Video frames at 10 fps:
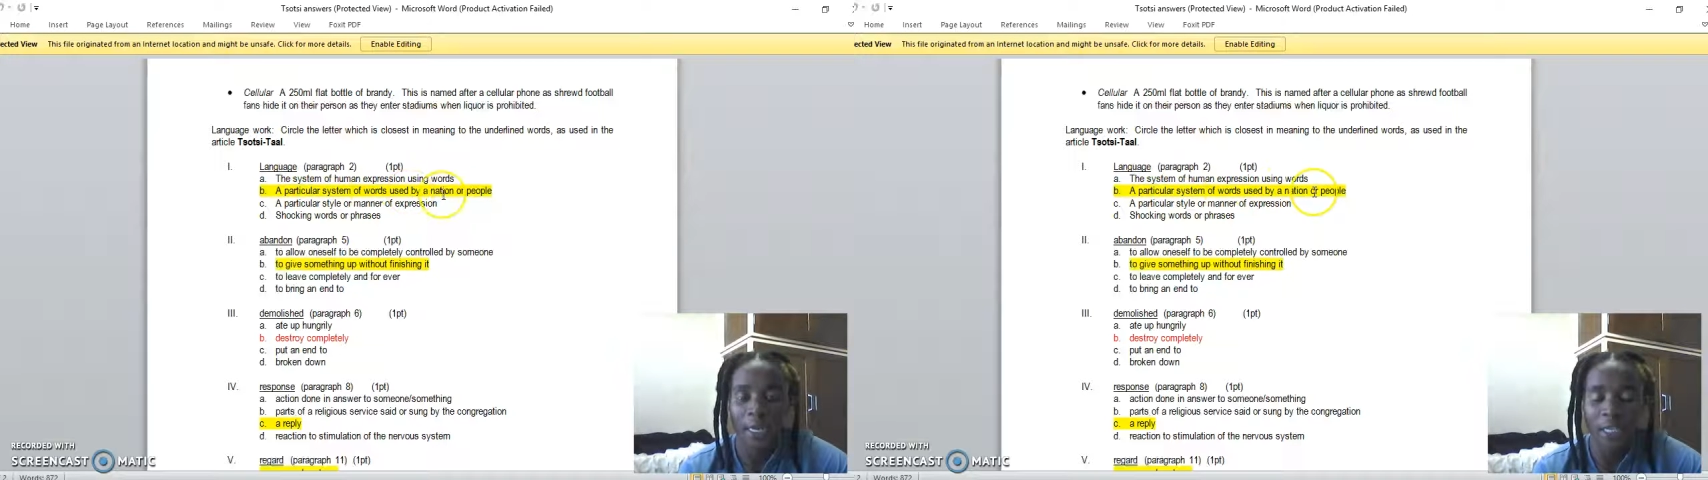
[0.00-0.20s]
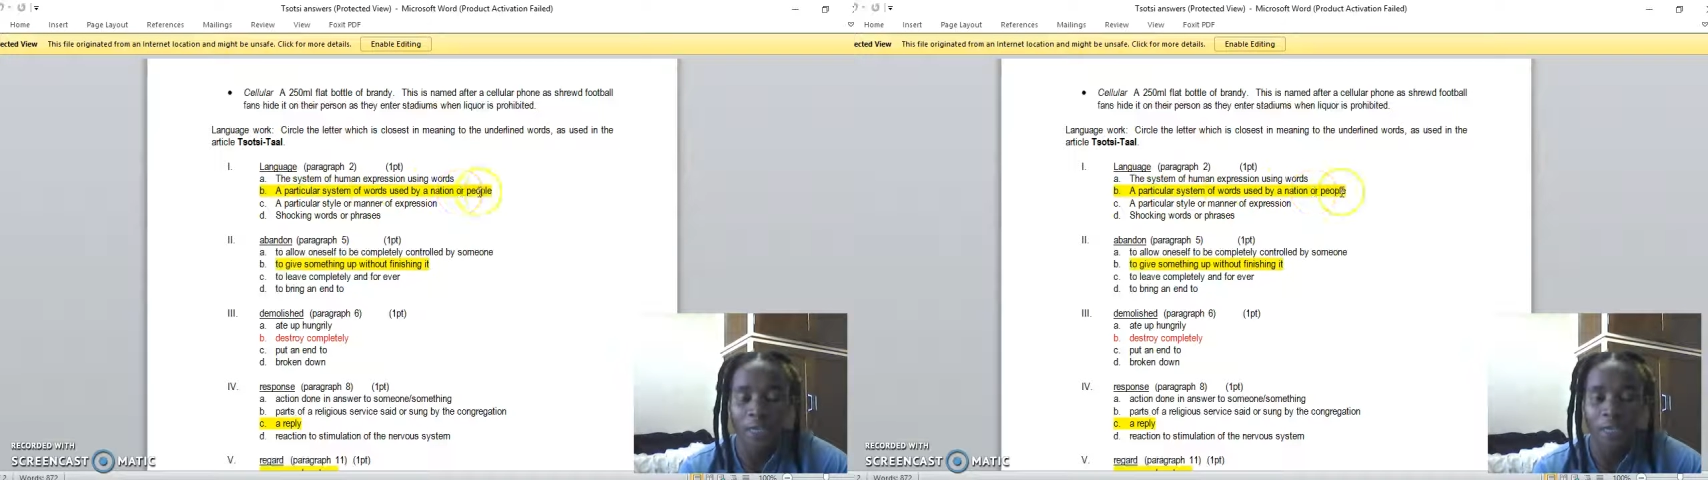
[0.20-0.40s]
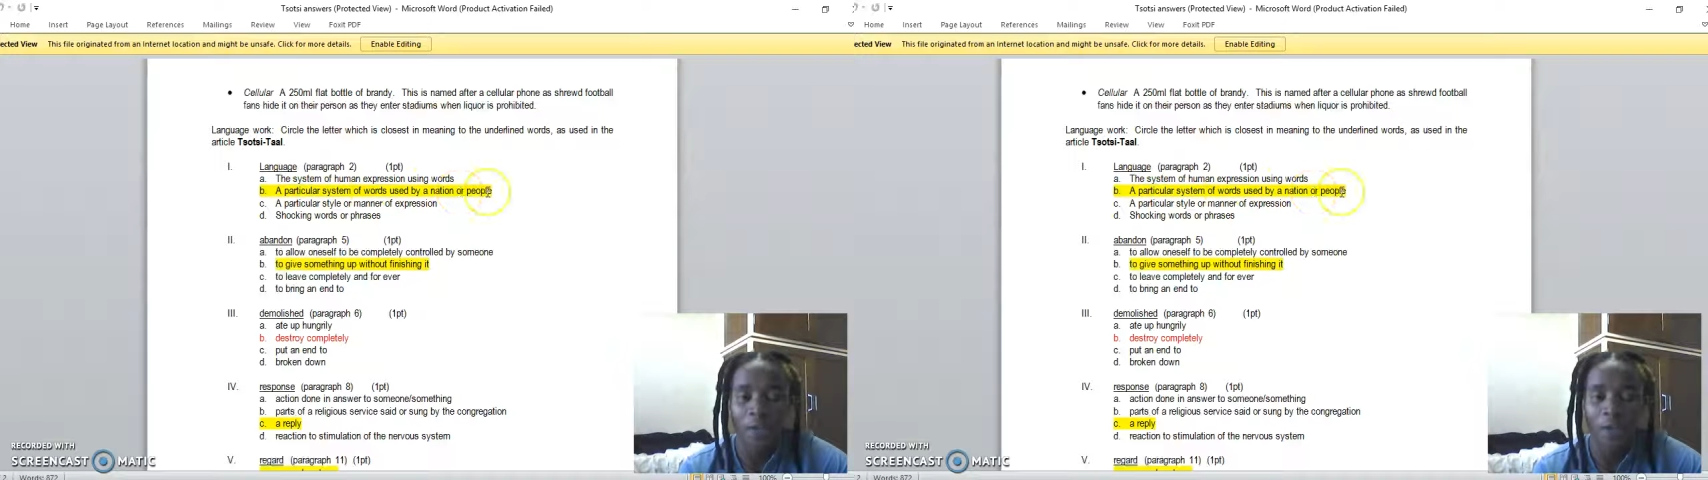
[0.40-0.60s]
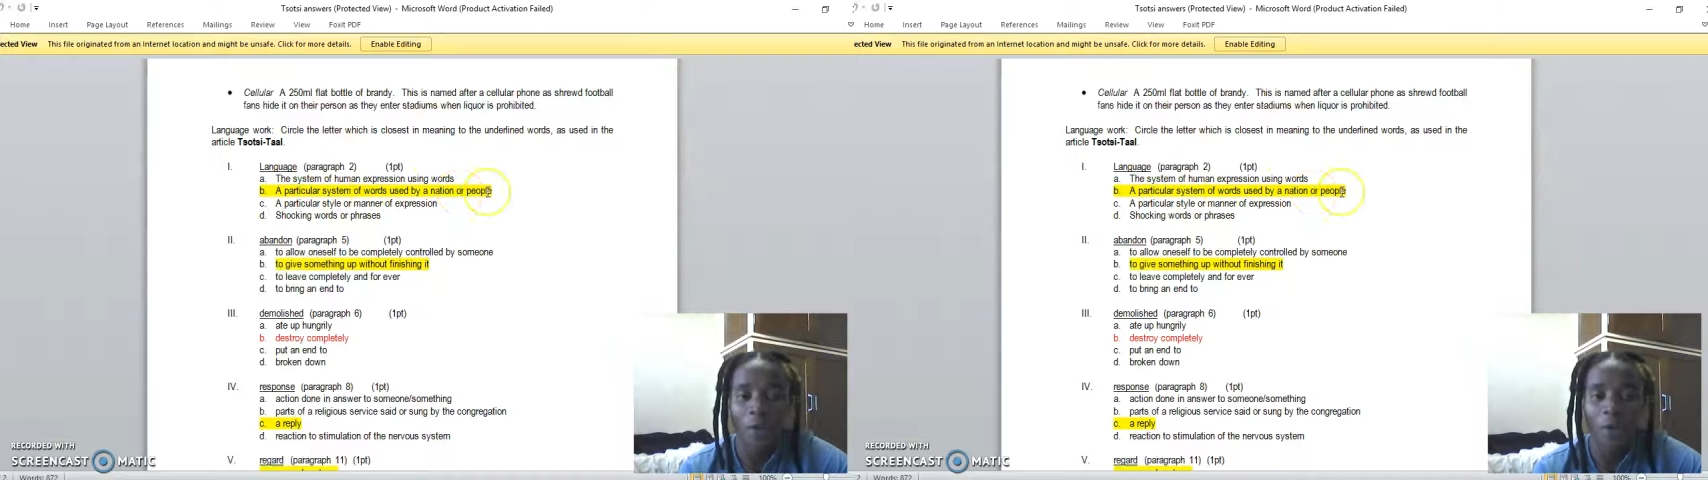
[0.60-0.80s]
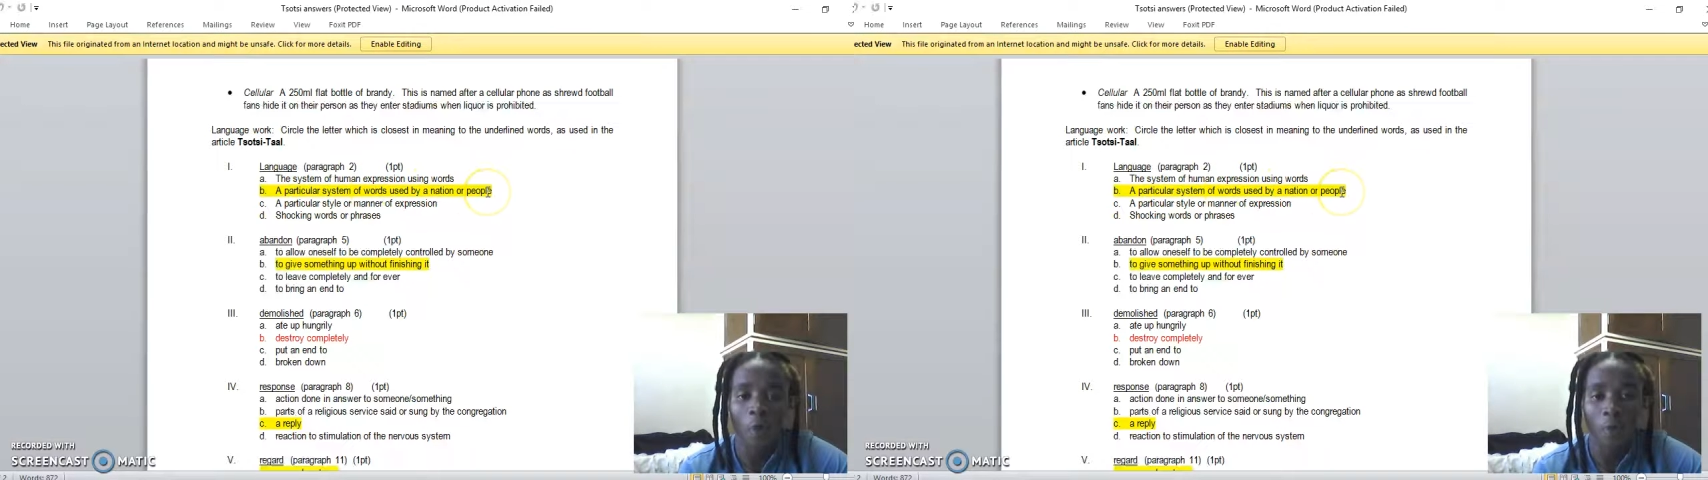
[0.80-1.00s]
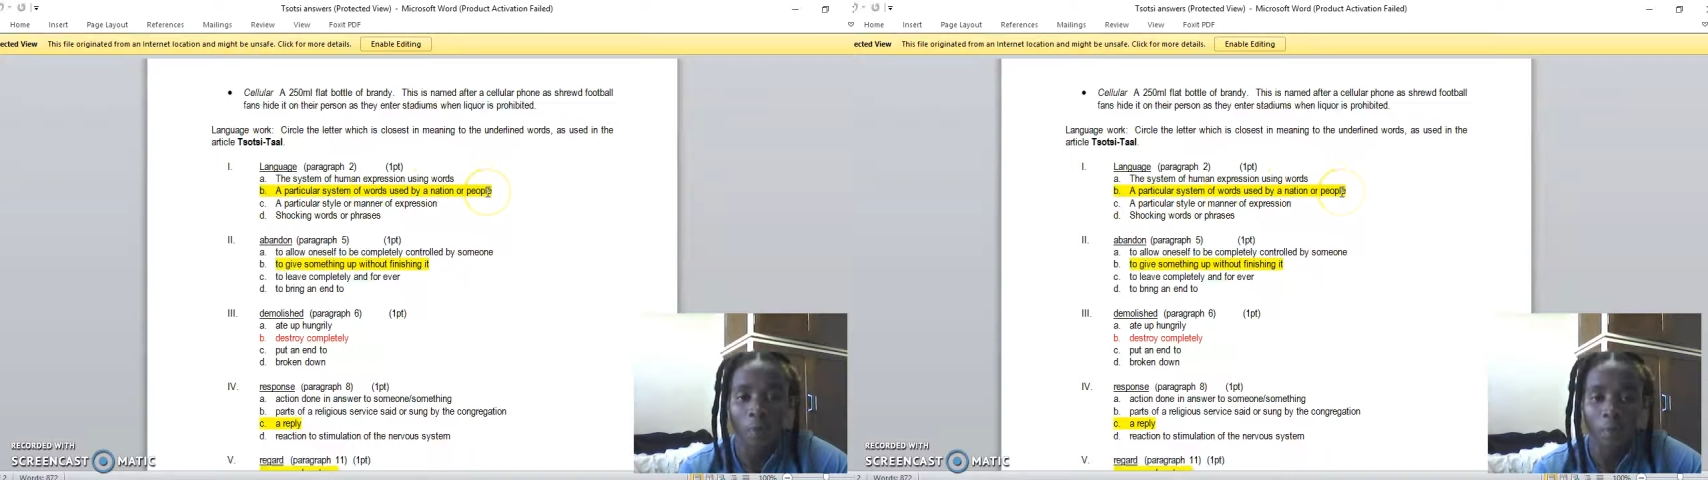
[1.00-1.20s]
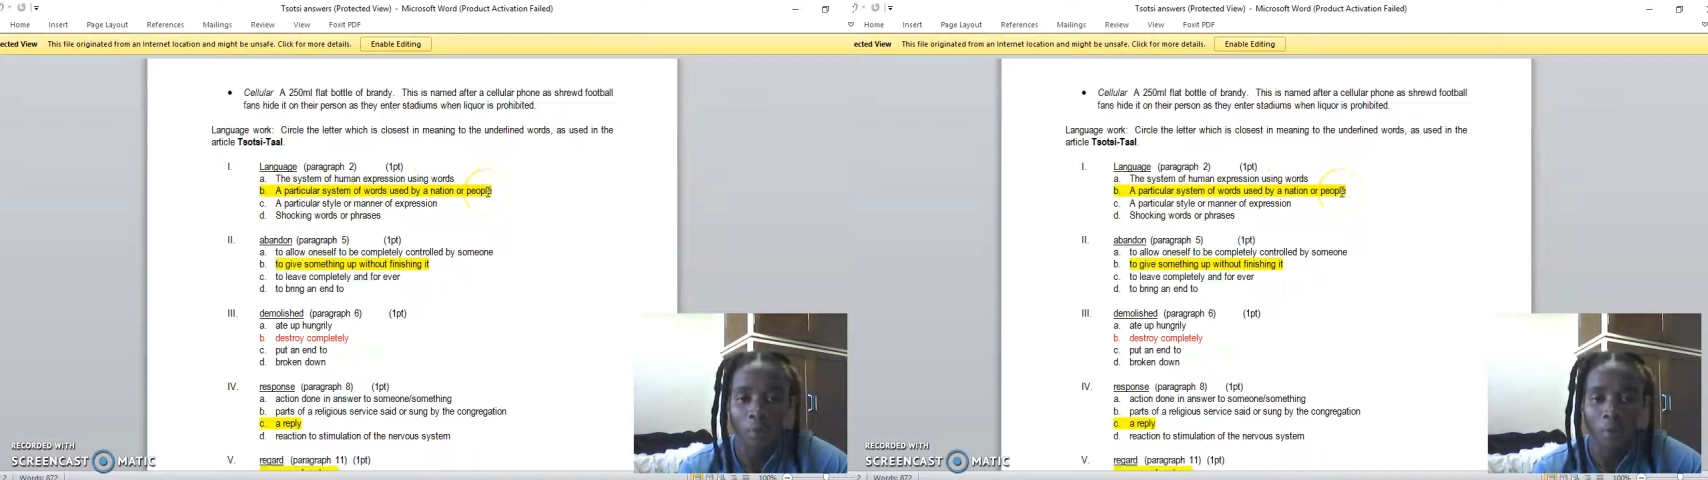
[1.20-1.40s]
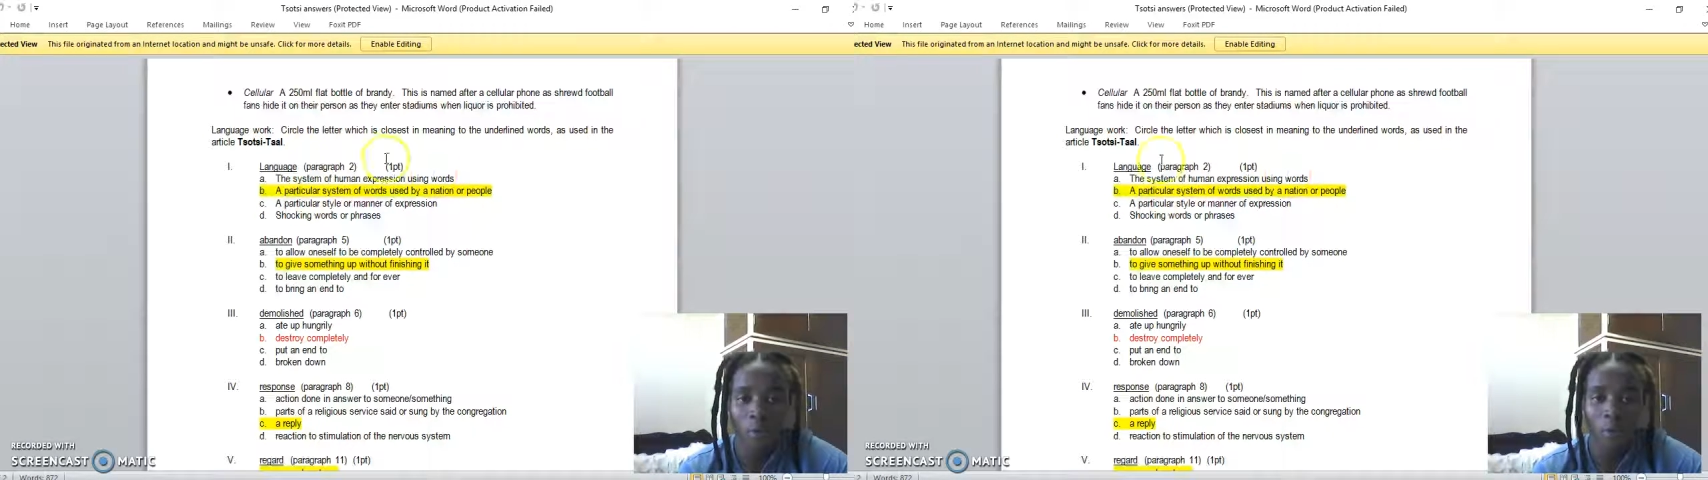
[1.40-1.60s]
nation or
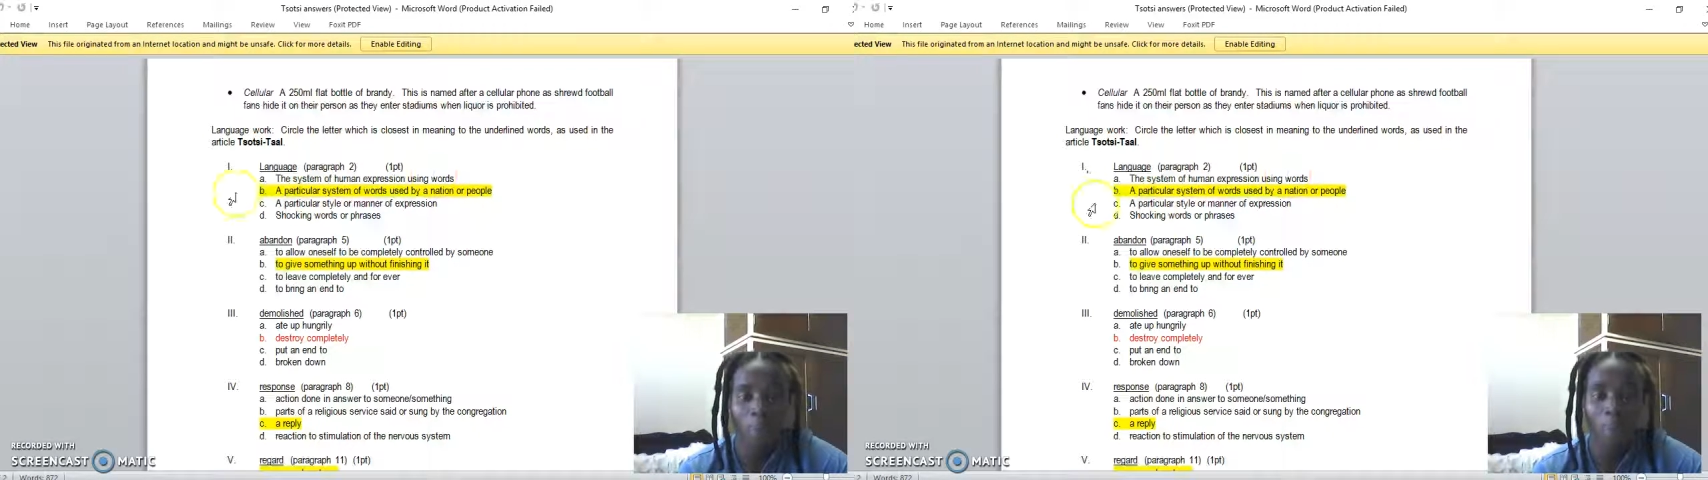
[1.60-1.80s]
people.